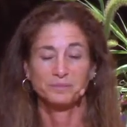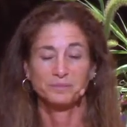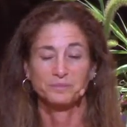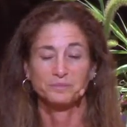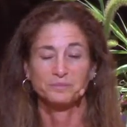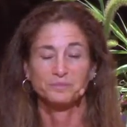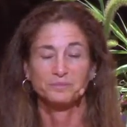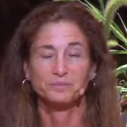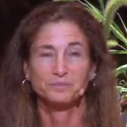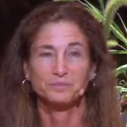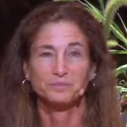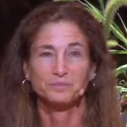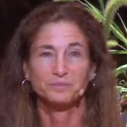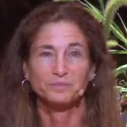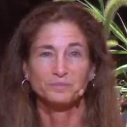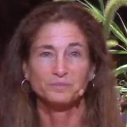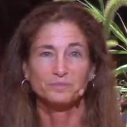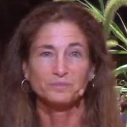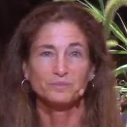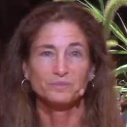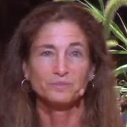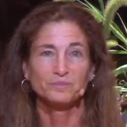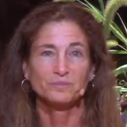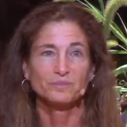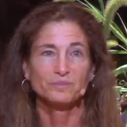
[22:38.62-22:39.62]

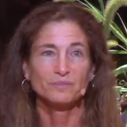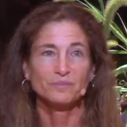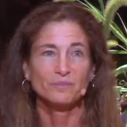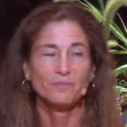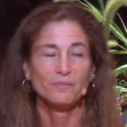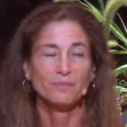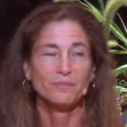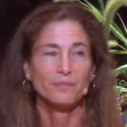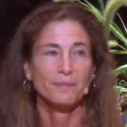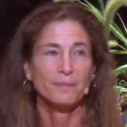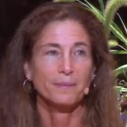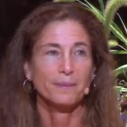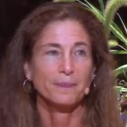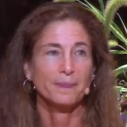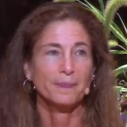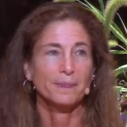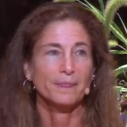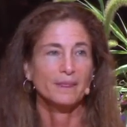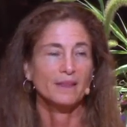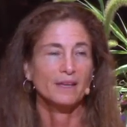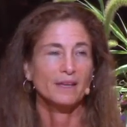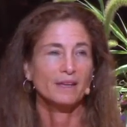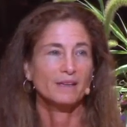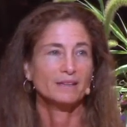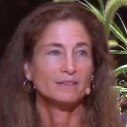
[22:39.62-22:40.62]

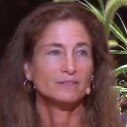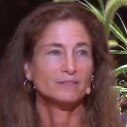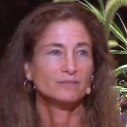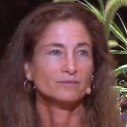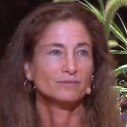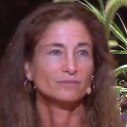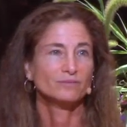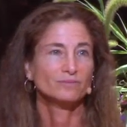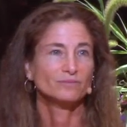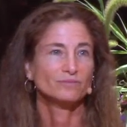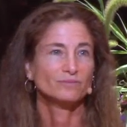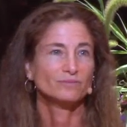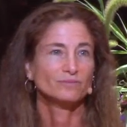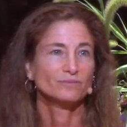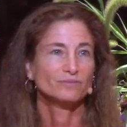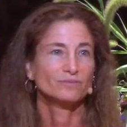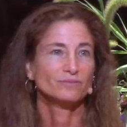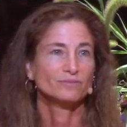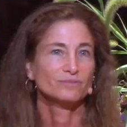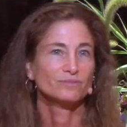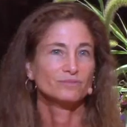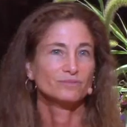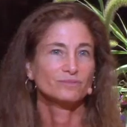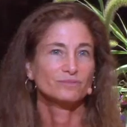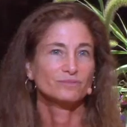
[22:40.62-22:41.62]

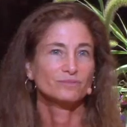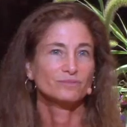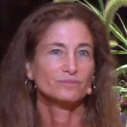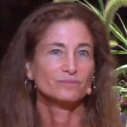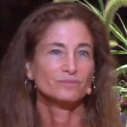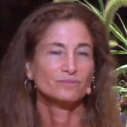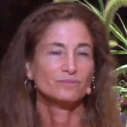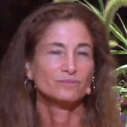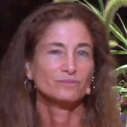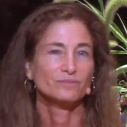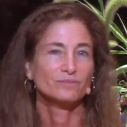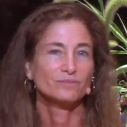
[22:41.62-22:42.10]
Nothing is said.